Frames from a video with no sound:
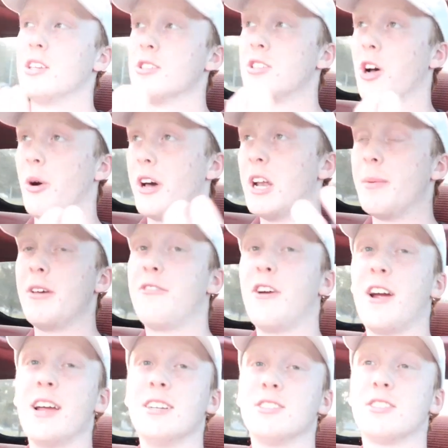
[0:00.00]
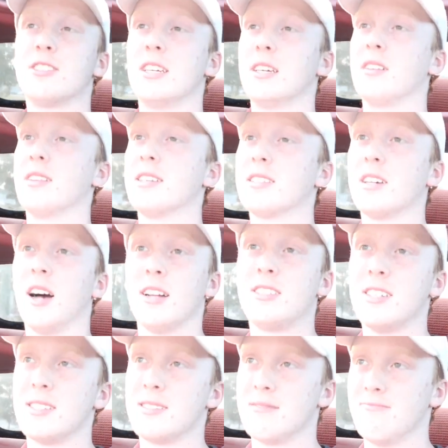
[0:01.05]
So it'll be very interesting. This
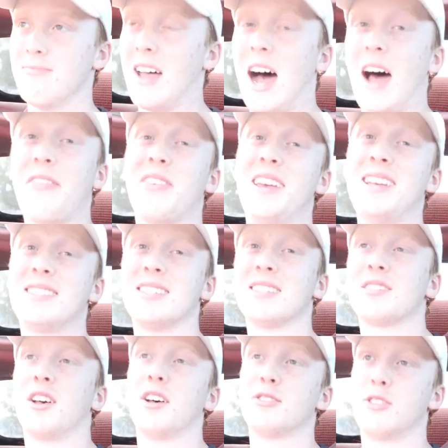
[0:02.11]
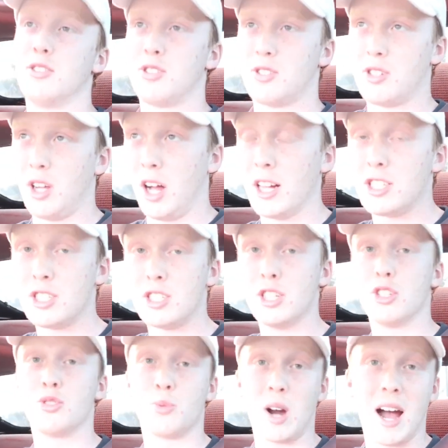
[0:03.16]
clutch is not the easiest clutch
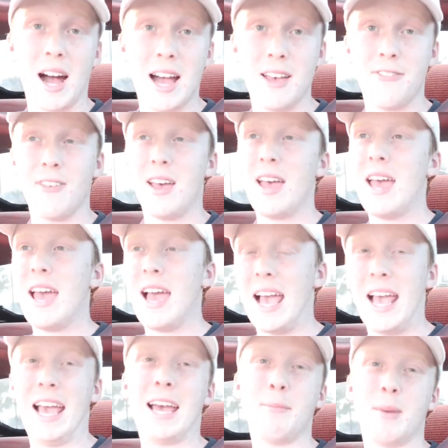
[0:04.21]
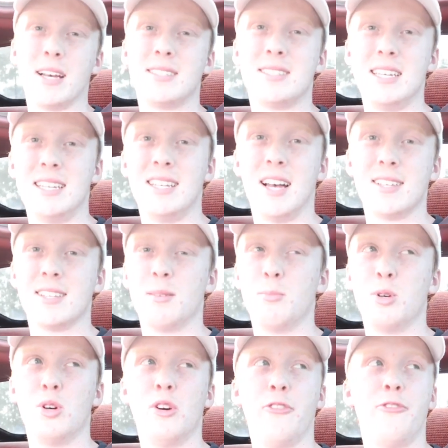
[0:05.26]
to drive, and my seat doesn't
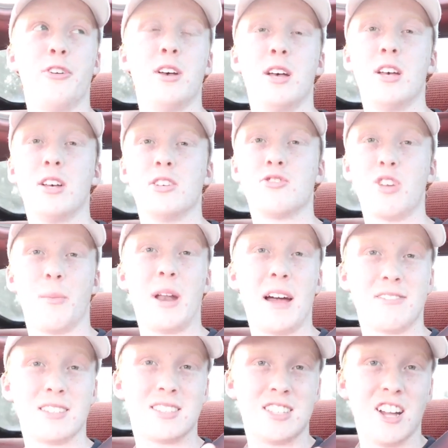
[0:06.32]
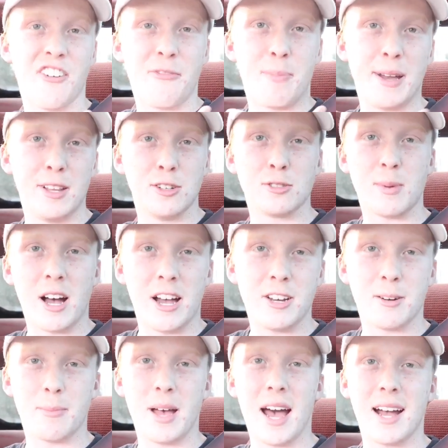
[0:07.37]
move, so I'm gonna have to stuff pillows behind
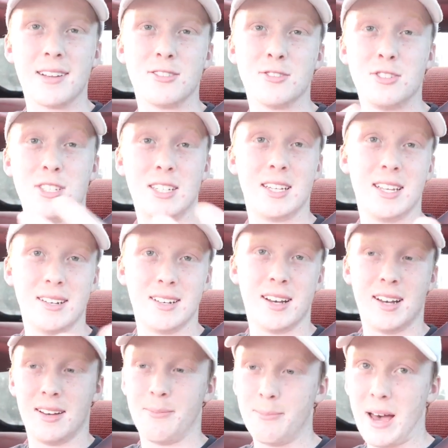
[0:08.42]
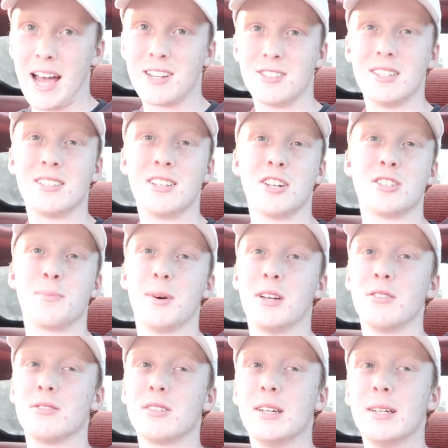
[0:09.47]
her back so she can actually touch the
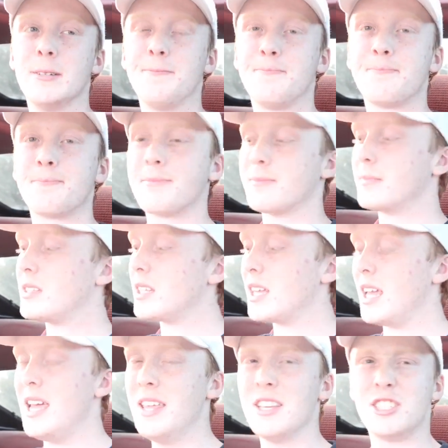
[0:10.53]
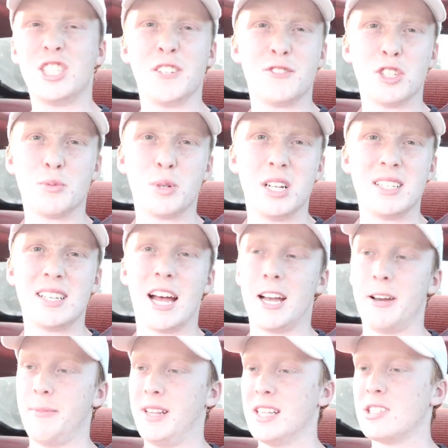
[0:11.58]
pedals. And the shifter's pretty
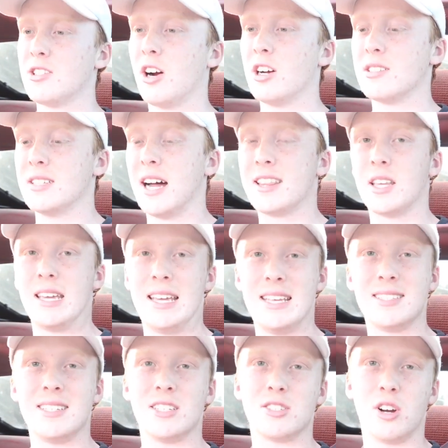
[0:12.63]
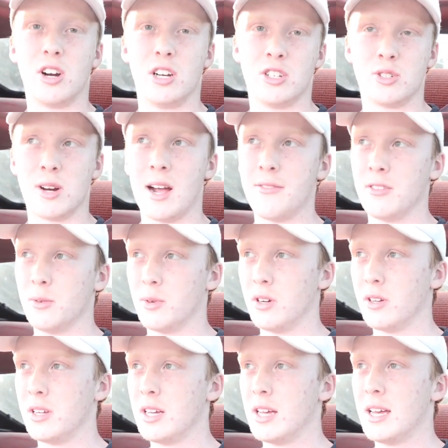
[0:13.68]
tight. I mean, this car is not the easiest car to drive in the
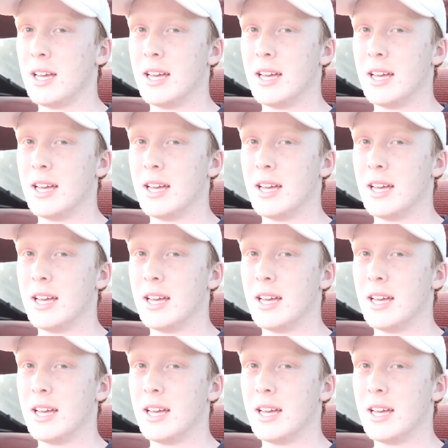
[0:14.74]
world.